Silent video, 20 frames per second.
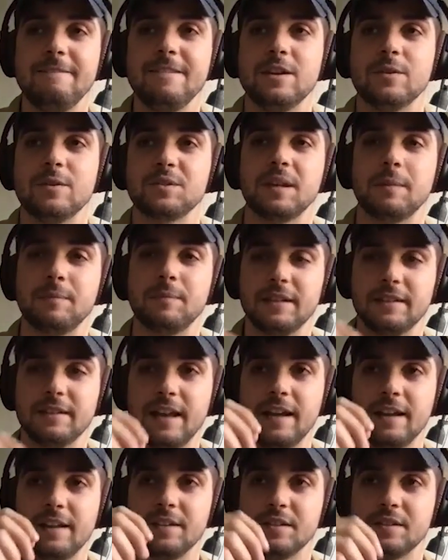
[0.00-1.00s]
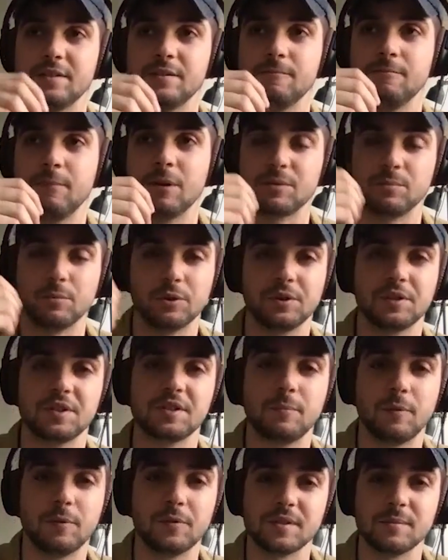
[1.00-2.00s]
something that is much more
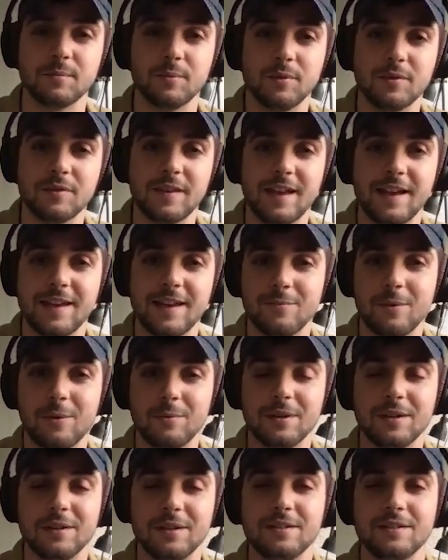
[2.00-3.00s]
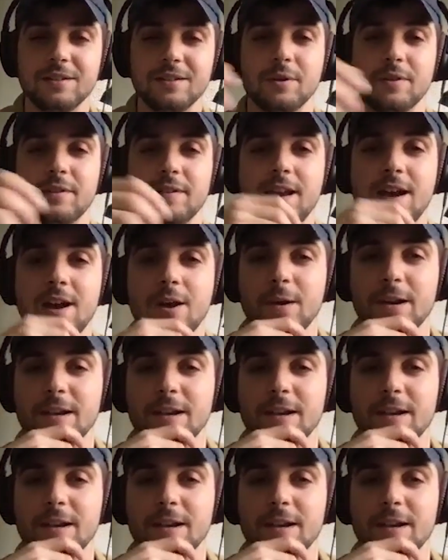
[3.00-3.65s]
disposable than what we deal with now.